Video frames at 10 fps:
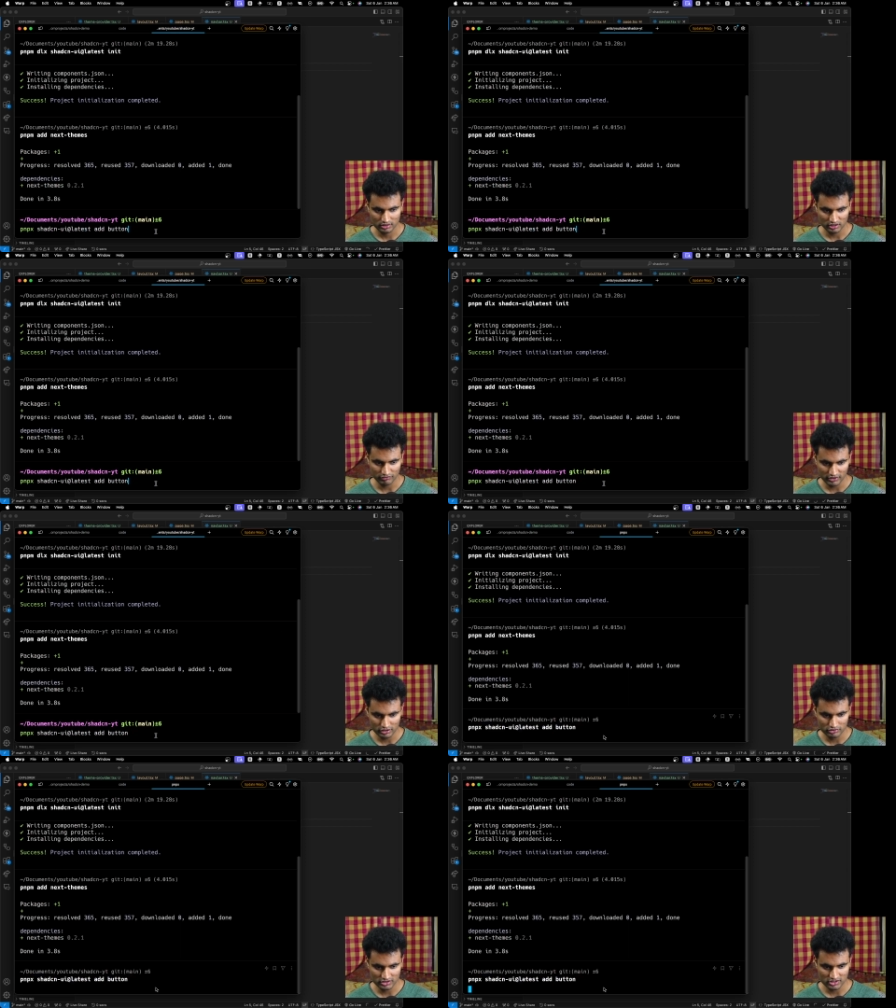If I
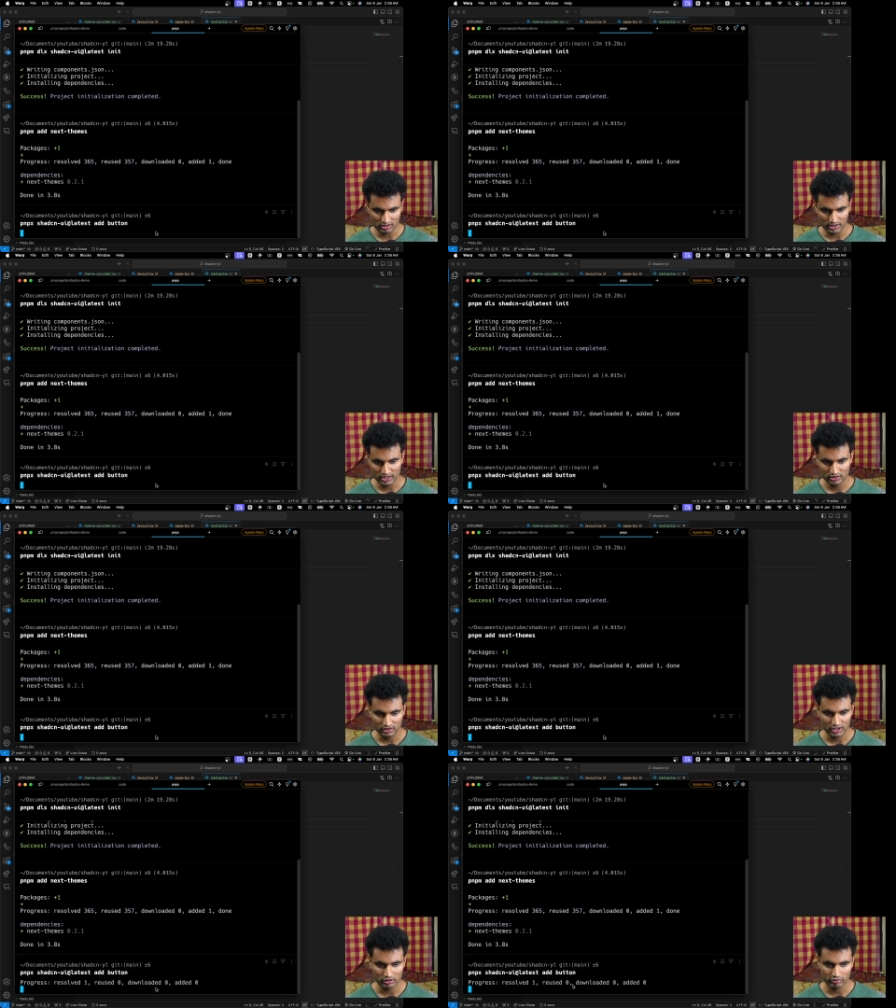use this command,
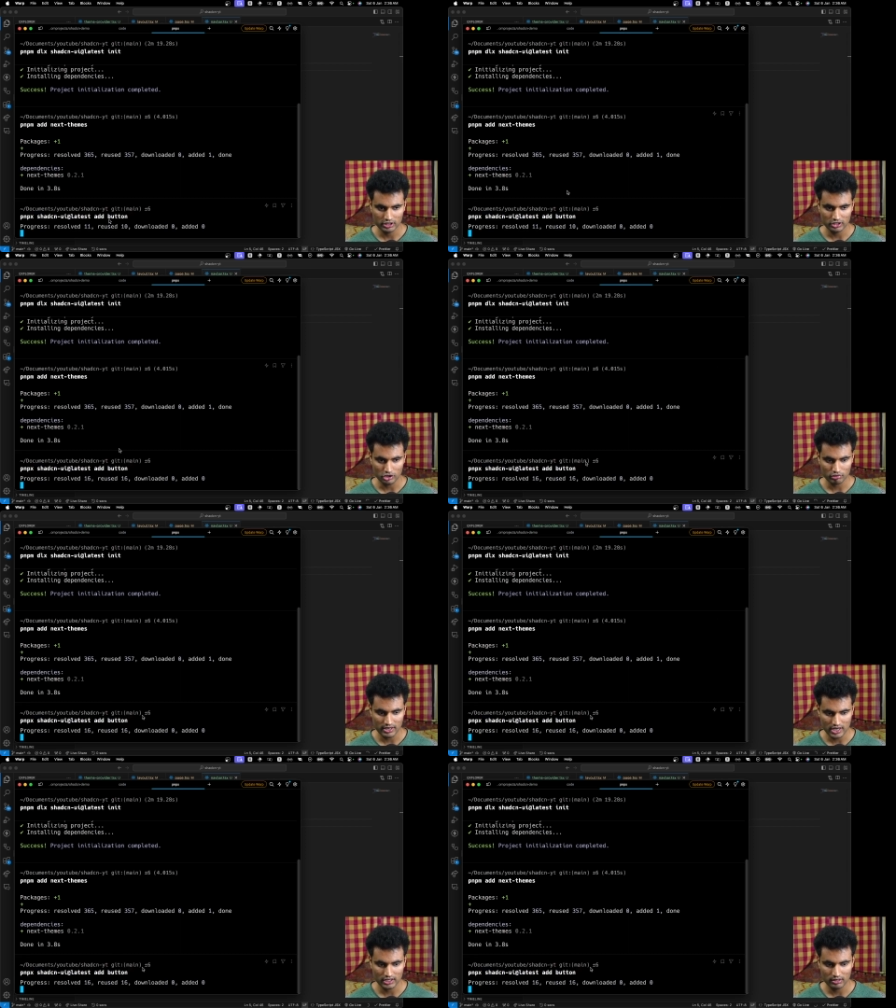it will
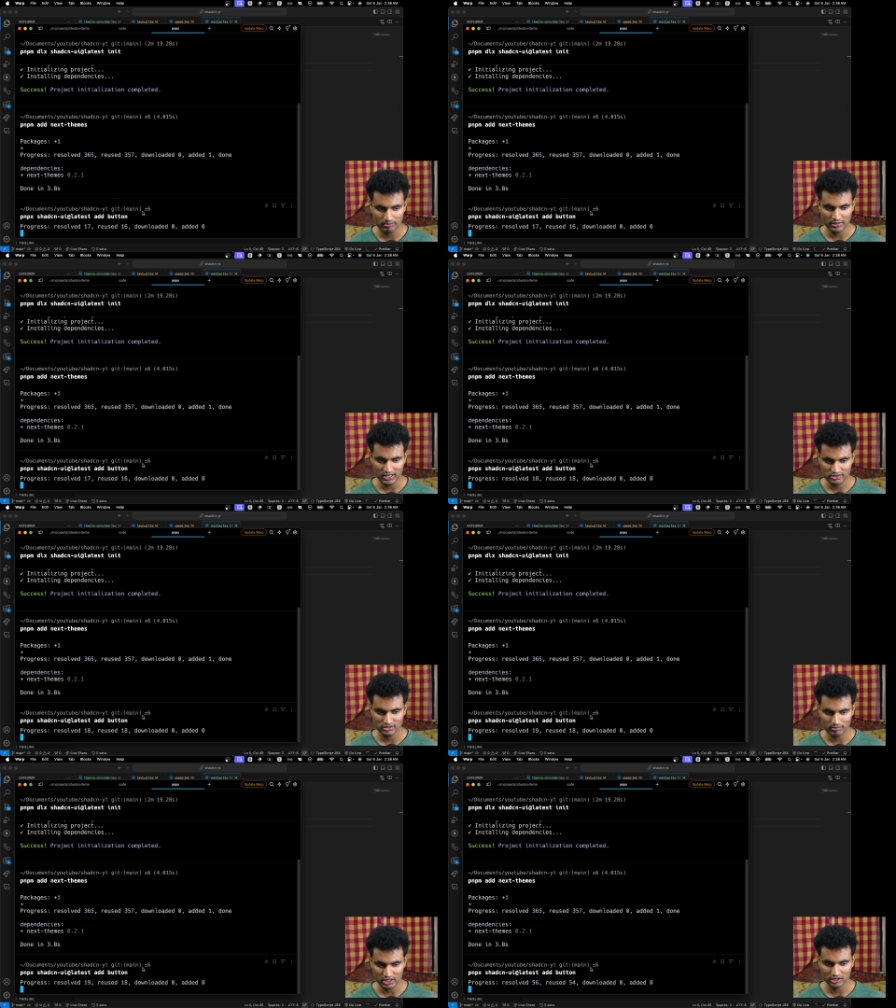automatically paste
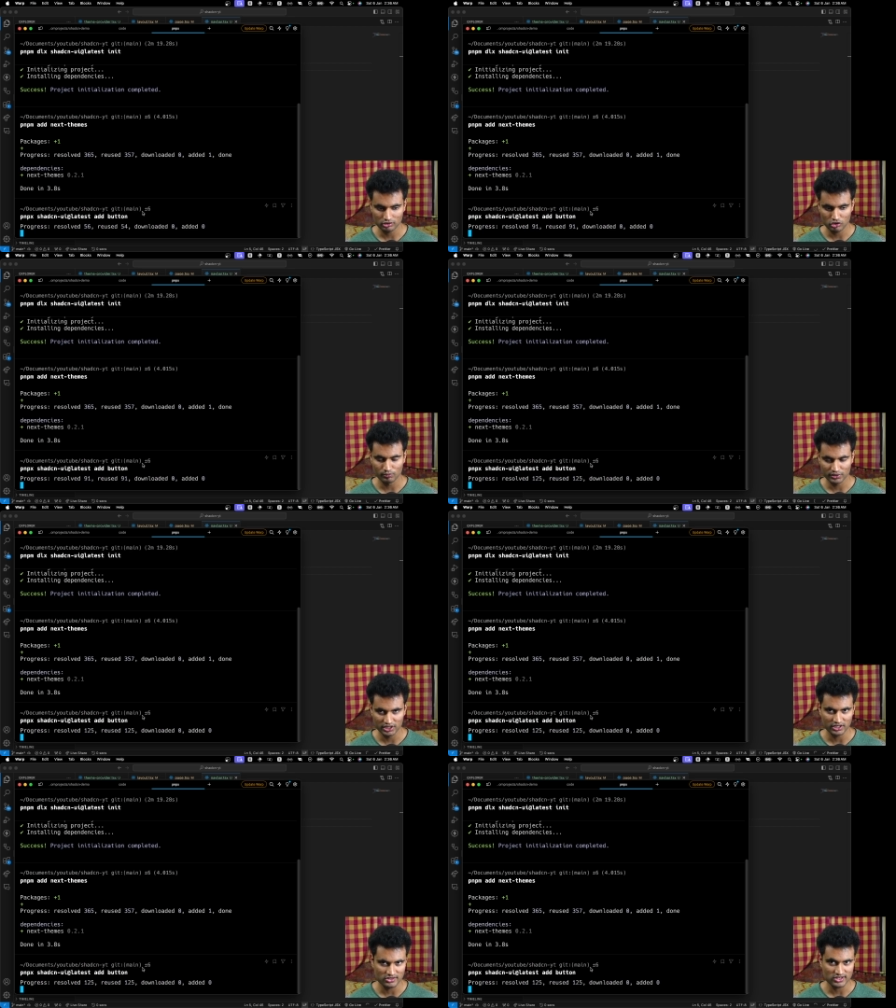the button
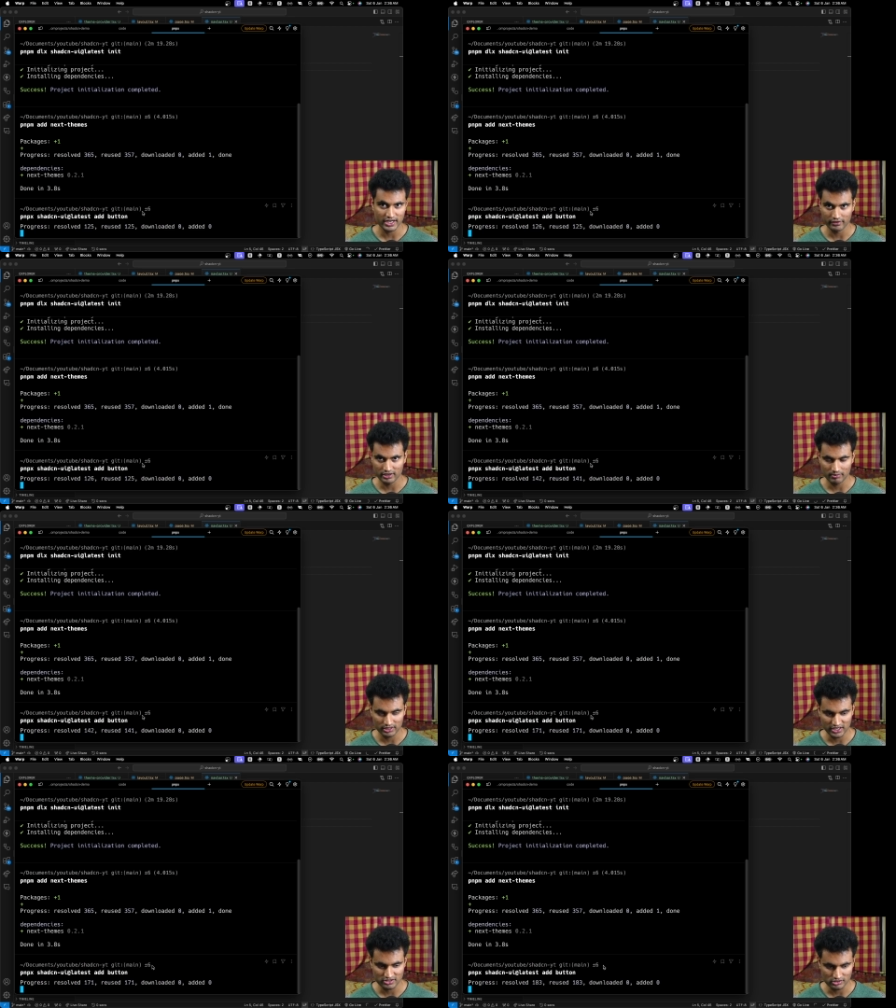component inside our
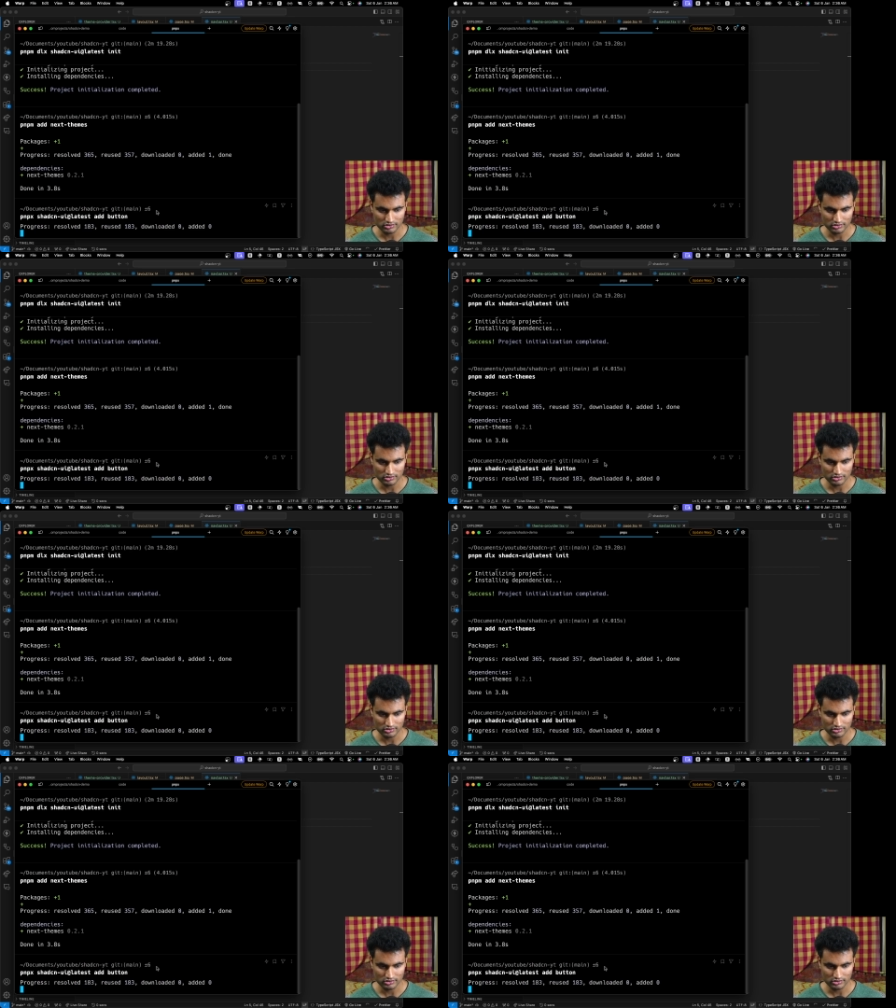application.